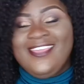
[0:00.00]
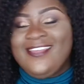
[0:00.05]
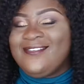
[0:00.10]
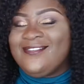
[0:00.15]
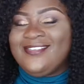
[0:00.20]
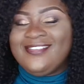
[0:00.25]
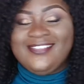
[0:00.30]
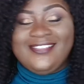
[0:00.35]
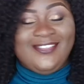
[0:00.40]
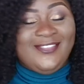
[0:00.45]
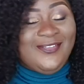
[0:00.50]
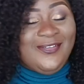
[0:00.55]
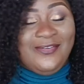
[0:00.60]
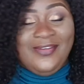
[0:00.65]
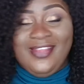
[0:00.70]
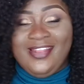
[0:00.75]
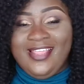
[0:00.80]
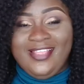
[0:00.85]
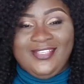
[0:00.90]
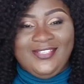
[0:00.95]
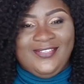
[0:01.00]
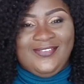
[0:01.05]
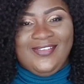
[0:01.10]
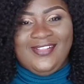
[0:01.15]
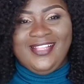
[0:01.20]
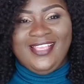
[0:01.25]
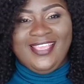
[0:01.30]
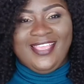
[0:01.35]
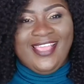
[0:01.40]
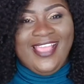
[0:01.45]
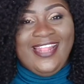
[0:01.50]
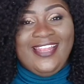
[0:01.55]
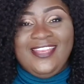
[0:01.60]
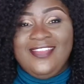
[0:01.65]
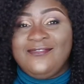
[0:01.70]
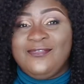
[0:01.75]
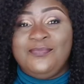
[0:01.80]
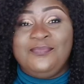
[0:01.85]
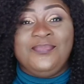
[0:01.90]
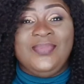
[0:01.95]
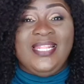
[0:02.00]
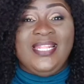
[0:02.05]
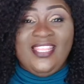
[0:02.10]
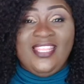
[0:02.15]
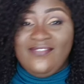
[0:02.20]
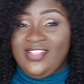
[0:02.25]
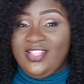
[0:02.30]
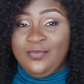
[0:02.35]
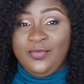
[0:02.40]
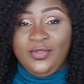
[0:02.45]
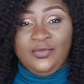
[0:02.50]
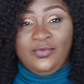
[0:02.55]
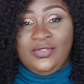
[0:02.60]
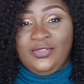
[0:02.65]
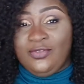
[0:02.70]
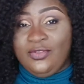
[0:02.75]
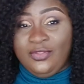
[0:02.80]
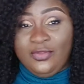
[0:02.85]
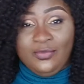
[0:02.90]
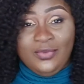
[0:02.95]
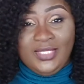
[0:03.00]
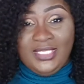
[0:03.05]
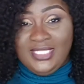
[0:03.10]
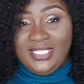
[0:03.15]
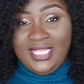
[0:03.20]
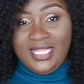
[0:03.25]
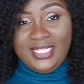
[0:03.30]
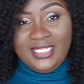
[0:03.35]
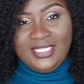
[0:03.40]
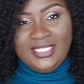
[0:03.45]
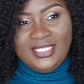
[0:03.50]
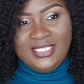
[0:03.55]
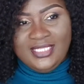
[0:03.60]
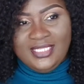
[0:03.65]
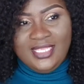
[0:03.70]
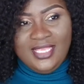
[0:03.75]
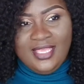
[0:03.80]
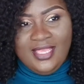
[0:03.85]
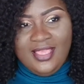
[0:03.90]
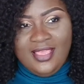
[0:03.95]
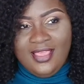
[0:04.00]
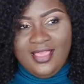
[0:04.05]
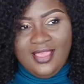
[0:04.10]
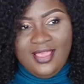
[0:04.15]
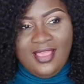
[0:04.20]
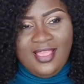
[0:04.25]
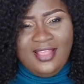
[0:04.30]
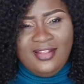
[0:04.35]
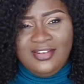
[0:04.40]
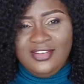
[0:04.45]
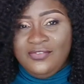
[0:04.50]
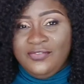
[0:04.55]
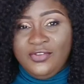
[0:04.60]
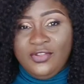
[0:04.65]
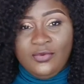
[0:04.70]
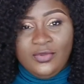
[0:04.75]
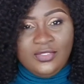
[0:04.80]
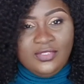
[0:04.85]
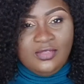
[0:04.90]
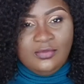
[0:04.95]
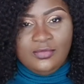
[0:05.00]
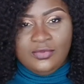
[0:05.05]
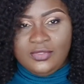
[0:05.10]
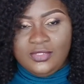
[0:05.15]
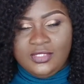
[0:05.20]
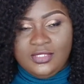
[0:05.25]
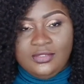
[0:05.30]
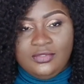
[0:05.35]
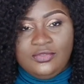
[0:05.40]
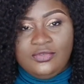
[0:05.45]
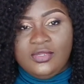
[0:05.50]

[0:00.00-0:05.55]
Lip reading: It was surreal, I swear. Like, I didn't even believe anybody was going to watch that. And the video was not much.